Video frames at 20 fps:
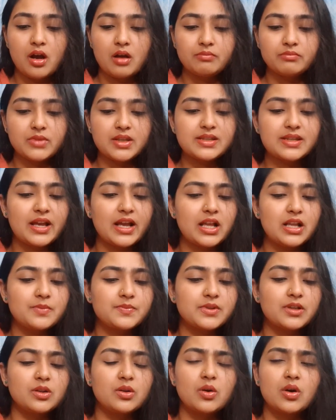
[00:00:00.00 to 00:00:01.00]
This helps
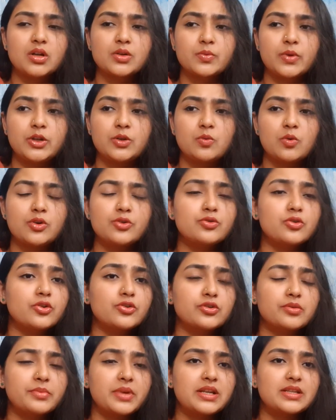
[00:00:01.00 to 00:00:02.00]
a lot when you want to
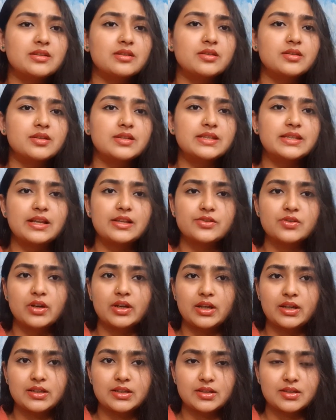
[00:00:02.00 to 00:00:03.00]
automate certain sales
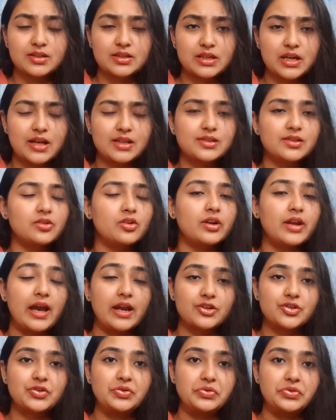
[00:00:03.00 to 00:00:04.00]
related tasks or
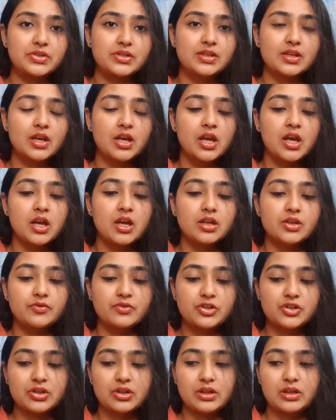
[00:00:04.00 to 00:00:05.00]
actions
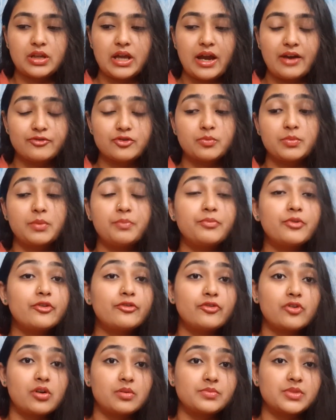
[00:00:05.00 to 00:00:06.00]
which have to be
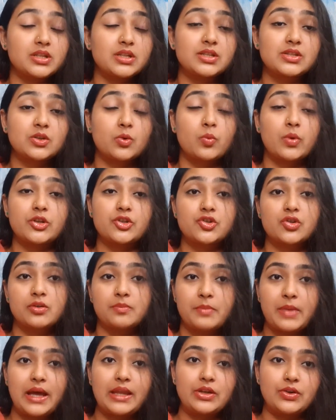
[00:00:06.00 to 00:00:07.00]
performed in a sequential
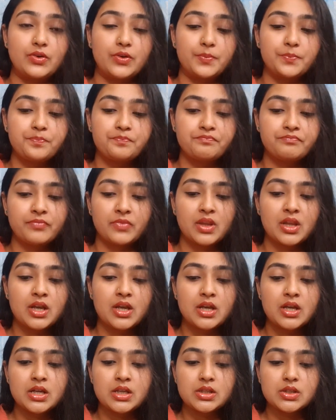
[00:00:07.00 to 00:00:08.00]
manner.
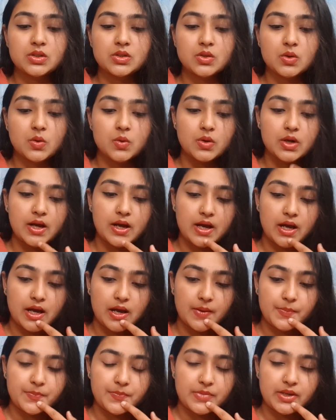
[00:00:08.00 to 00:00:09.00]
So
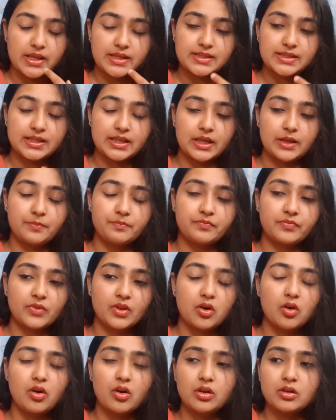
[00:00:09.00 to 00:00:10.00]
let's say
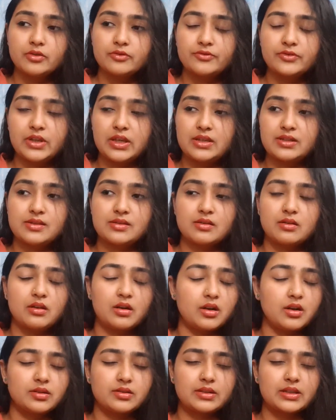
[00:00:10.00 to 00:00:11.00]
all of these
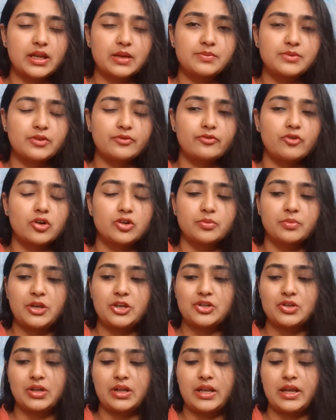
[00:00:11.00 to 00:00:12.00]
types of
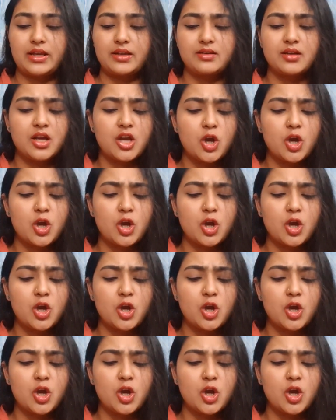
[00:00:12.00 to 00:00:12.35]
automation like